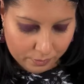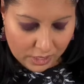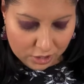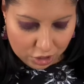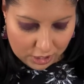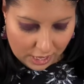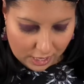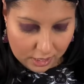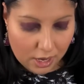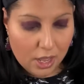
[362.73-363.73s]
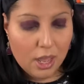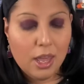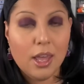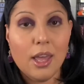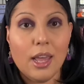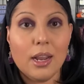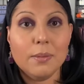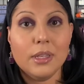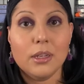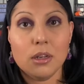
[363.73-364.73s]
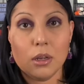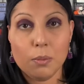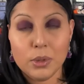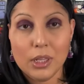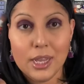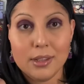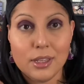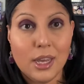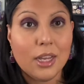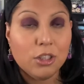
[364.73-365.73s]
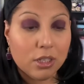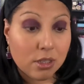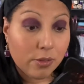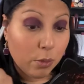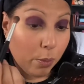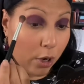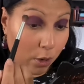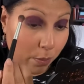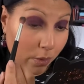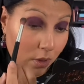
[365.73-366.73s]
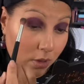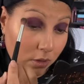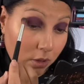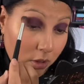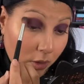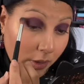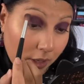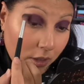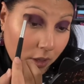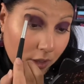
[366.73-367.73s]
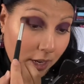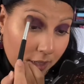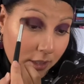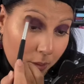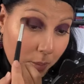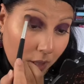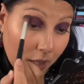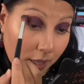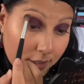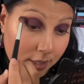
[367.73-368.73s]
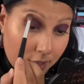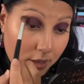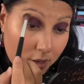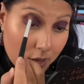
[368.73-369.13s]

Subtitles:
shade, and I'm gonna blend the edges of the purple so it can look nice and blended.